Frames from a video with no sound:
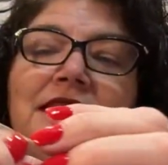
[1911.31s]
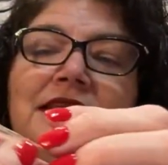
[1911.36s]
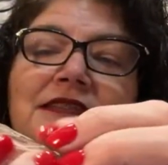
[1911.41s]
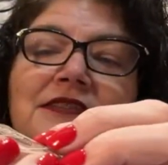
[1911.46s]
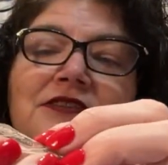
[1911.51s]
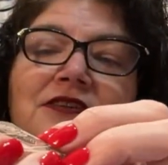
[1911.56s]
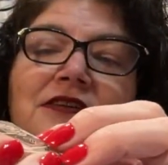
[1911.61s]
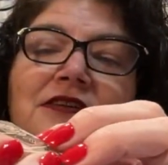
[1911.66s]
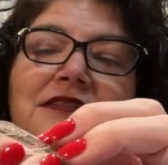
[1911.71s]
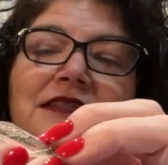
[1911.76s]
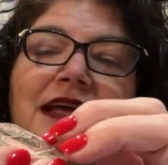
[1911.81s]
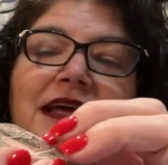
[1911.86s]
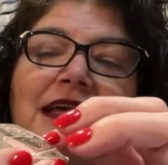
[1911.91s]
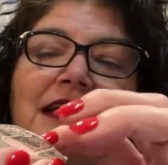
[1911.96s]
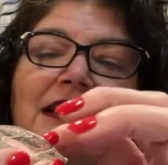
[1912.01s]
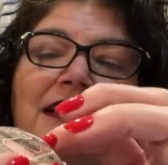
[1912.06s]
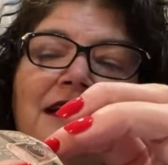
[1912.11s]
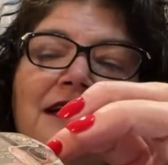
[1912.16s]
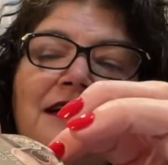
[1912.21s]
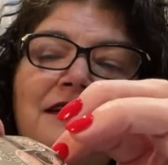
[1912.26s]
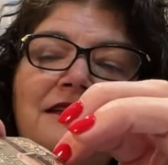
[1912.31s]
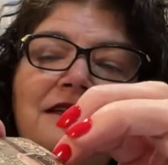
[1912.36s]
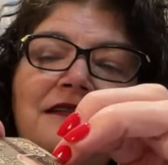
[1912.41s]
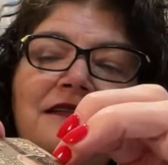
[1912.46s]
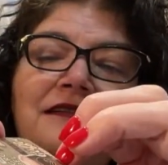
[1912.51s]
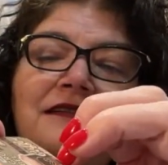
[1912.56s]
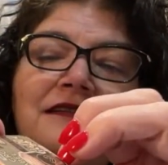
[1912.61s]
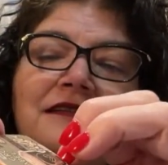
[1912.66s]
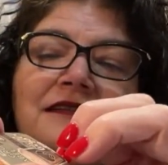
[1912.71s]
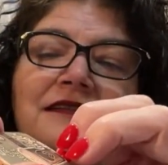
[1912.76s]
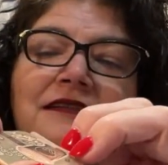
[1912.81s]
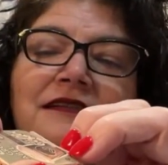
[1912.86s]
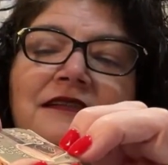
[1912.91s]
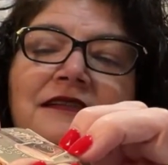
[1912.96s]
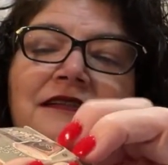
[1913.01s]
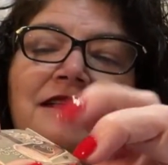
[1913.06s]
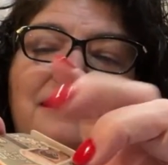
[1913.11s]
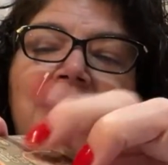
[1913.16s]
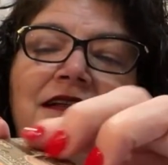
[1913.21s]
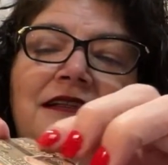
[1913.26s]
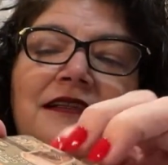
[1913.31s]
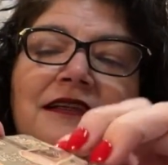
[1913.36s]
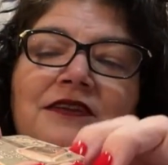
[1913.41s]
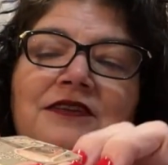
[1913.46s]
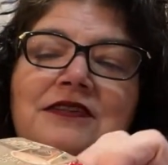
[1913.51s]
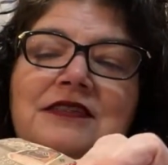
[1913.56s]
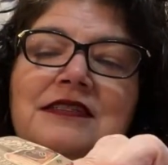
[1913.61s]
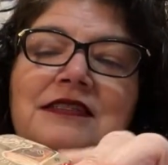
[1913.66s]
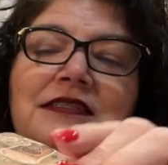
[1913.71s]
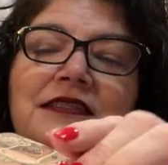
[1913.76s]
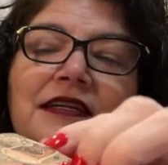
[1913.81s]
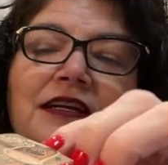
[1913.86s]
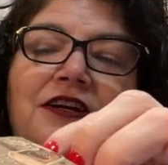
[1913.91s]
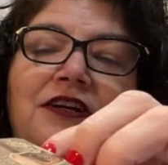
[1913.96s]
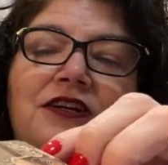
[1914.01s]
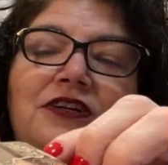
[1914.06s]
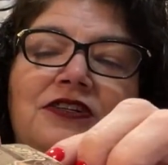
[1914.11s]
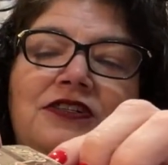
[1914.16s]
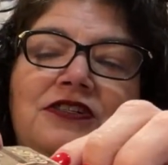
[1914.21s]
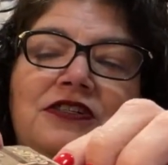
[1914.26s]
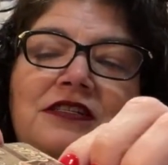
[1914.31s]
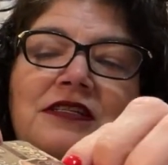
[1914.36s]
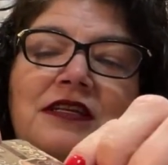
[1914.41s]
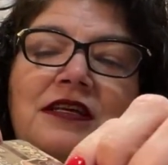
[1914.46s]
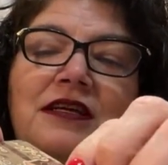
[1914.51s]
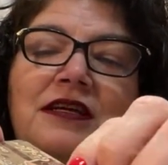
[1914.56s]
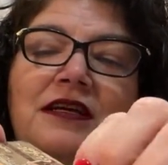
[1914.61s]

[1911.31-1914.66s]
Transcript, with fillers: This looks like little stickers.